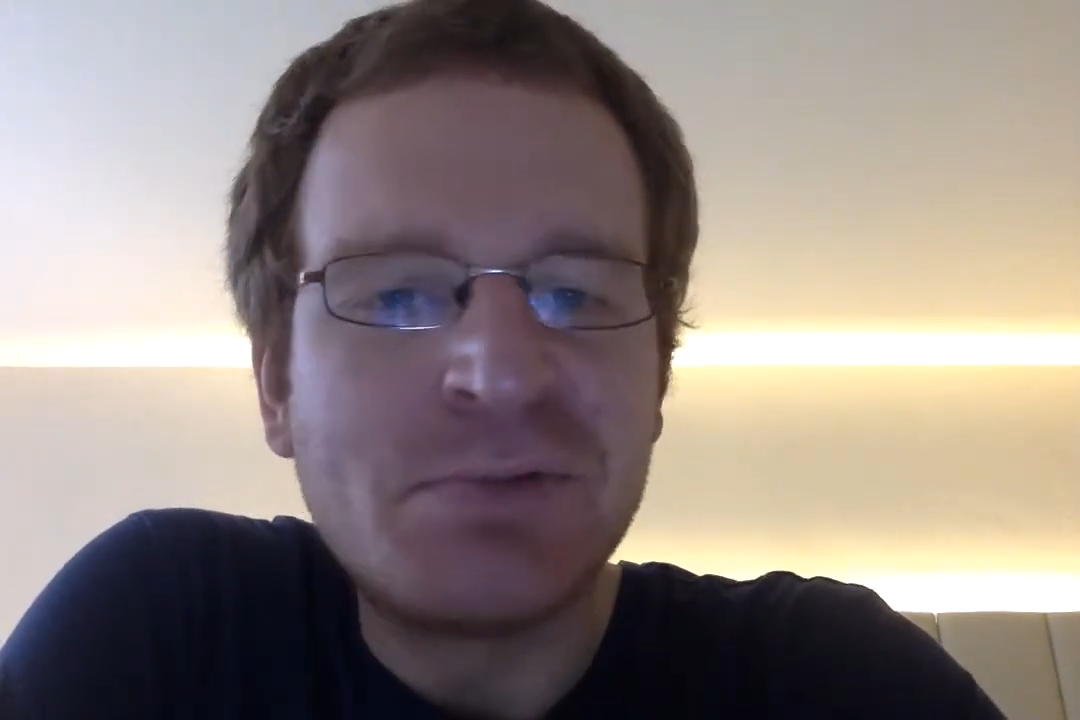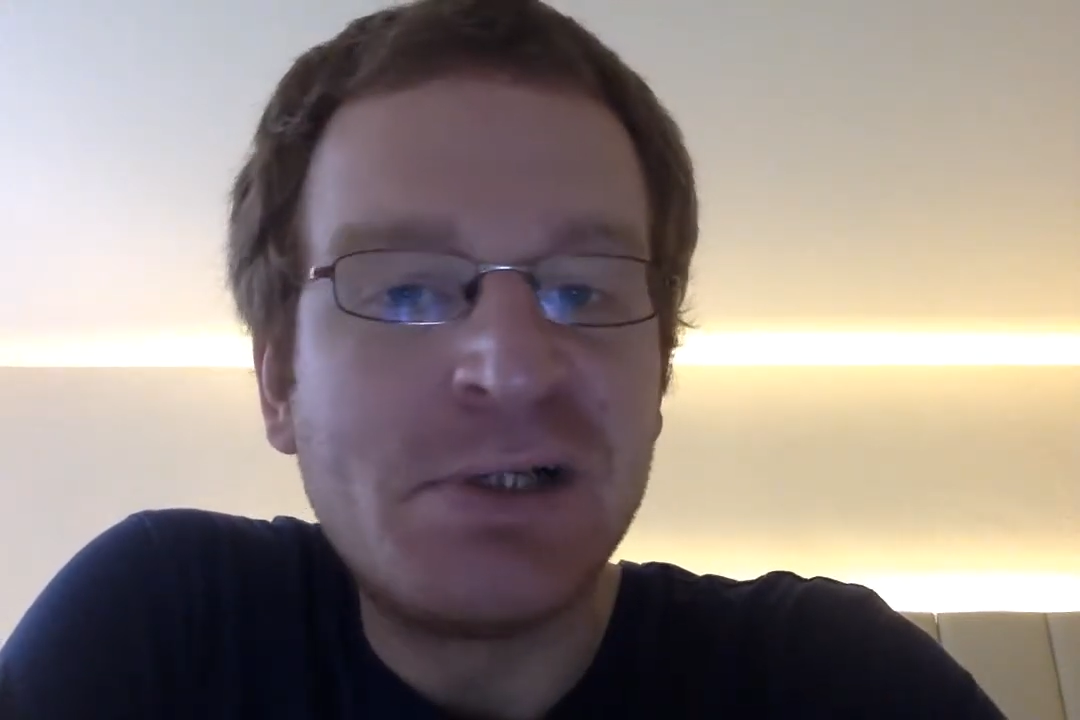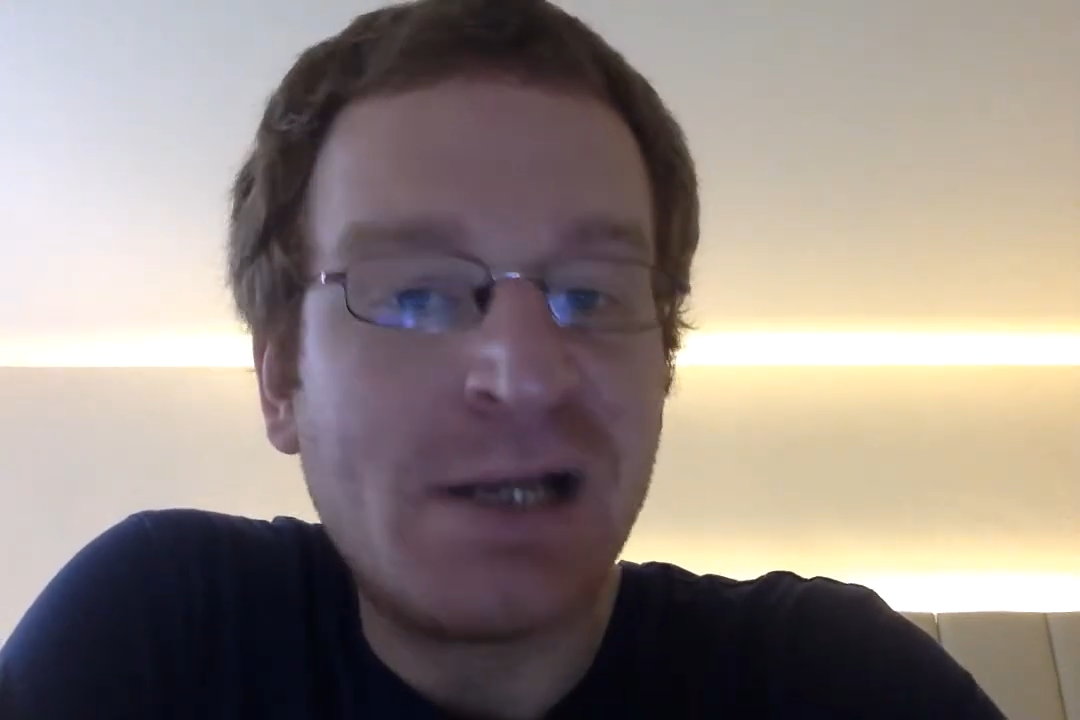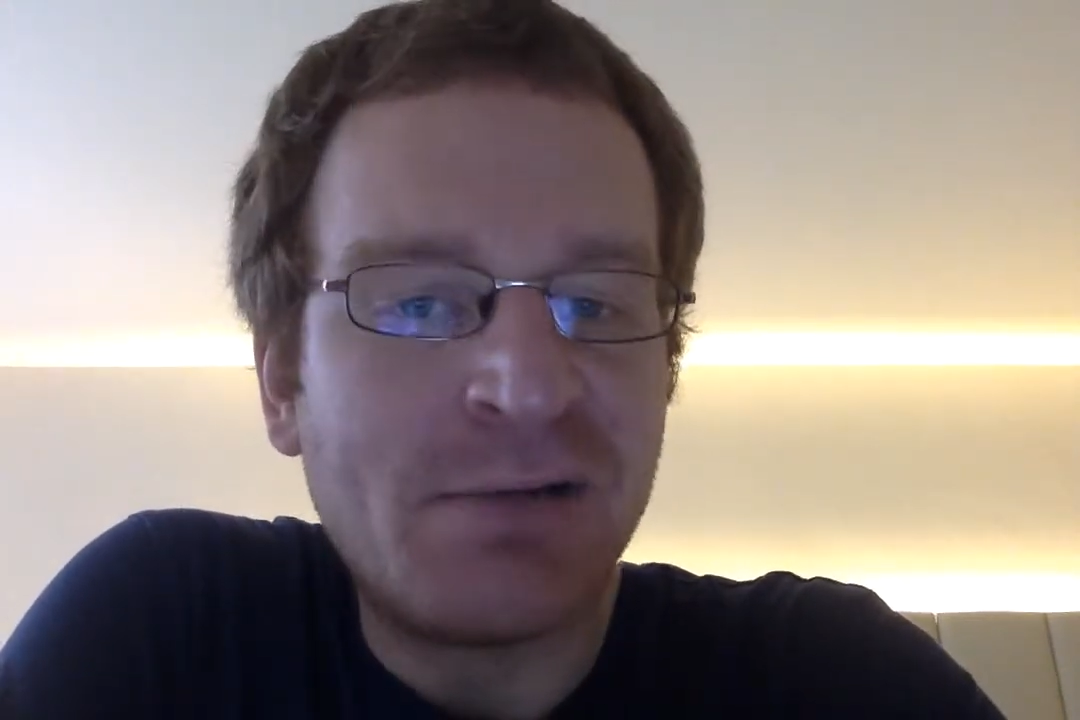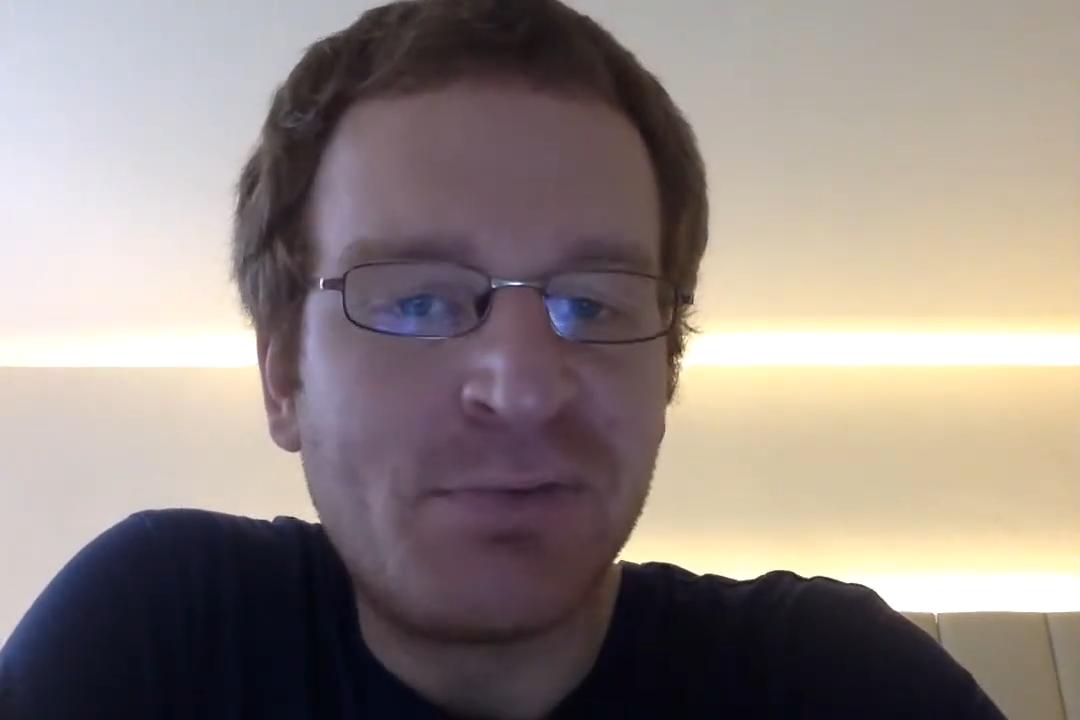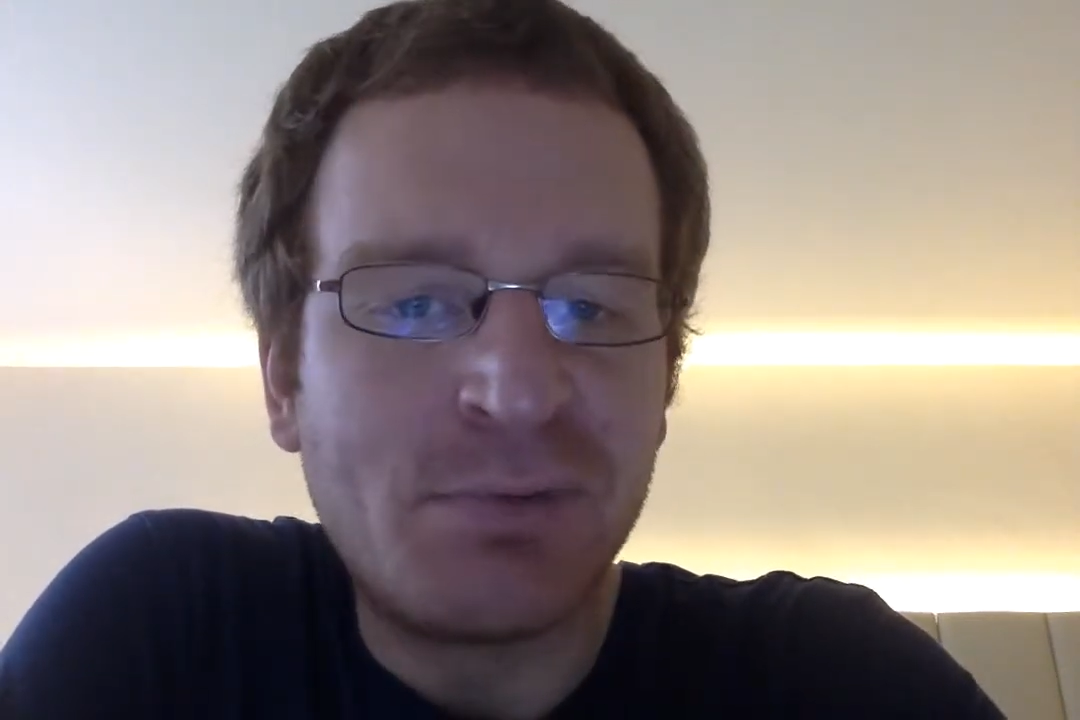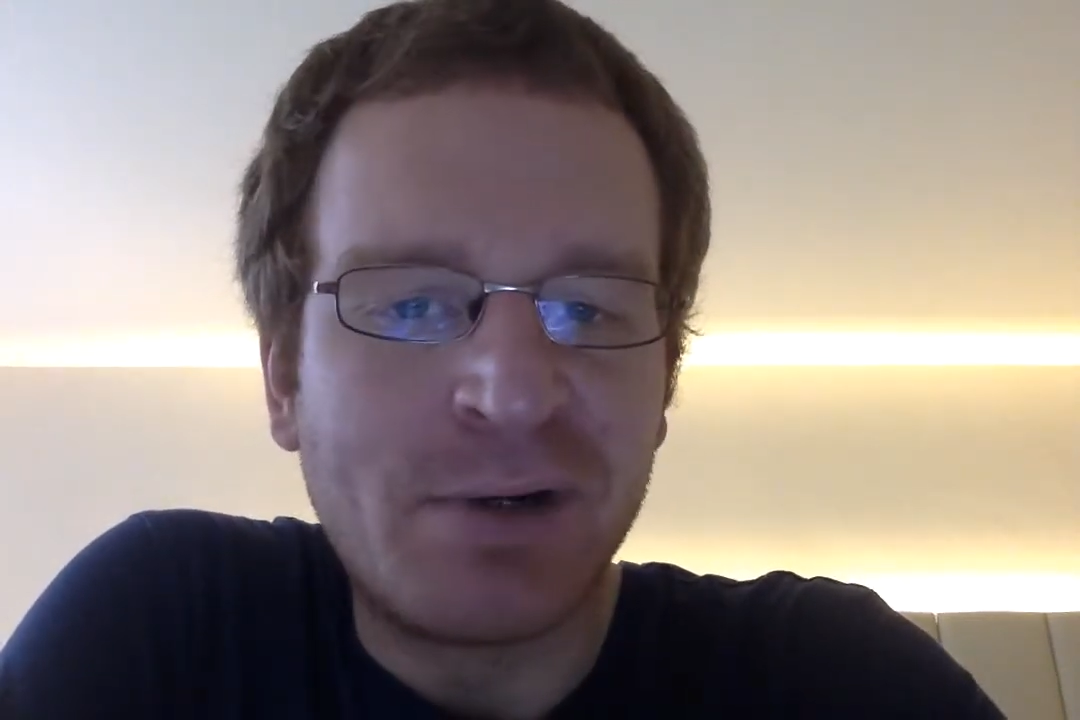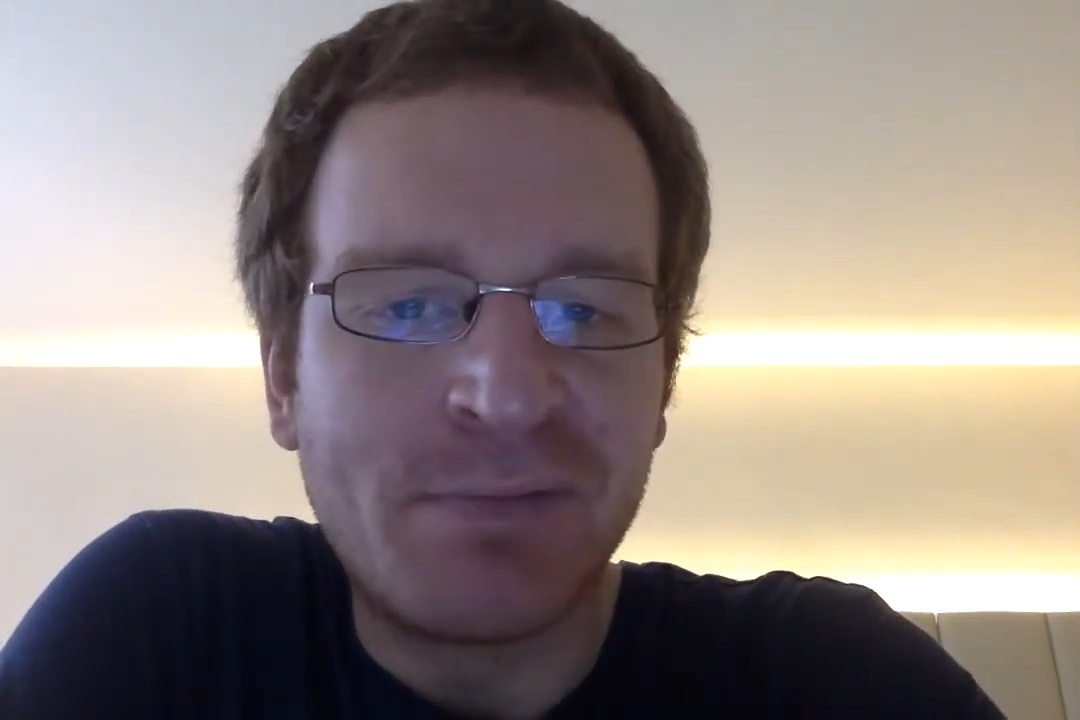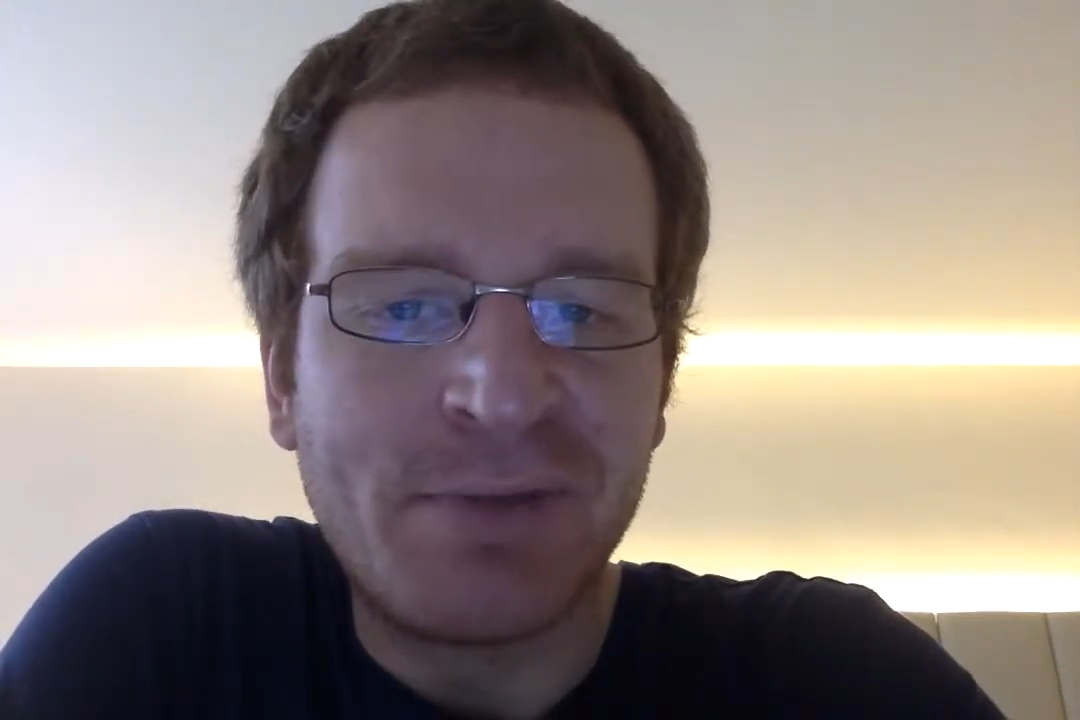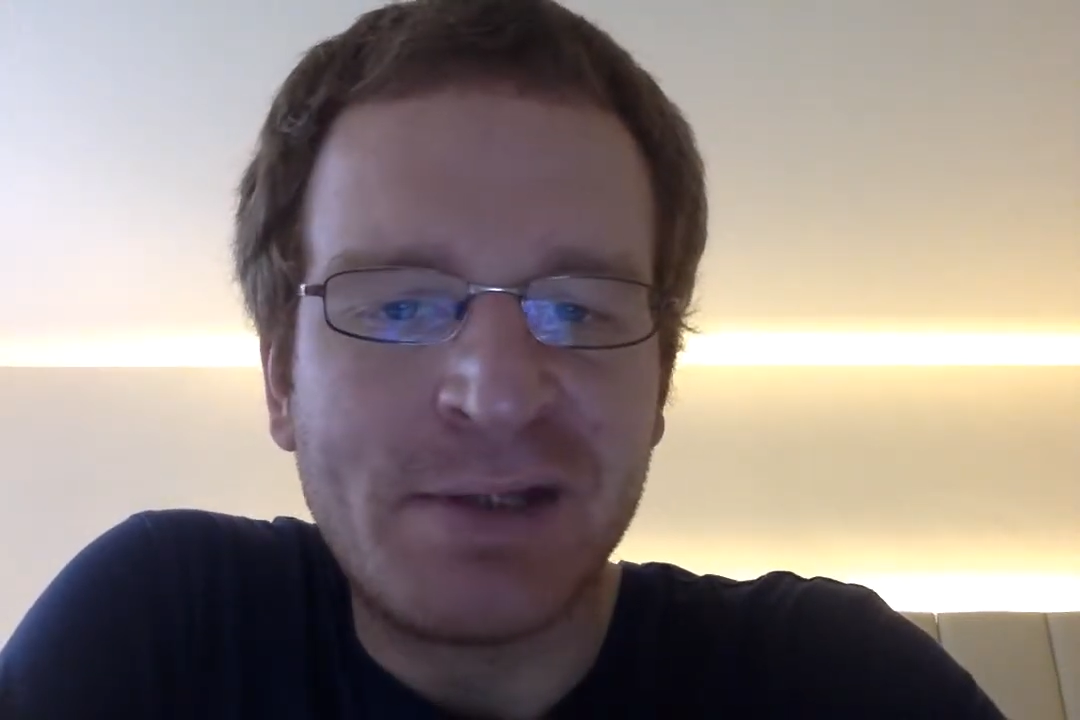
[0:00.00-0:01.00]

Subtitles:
really everyone.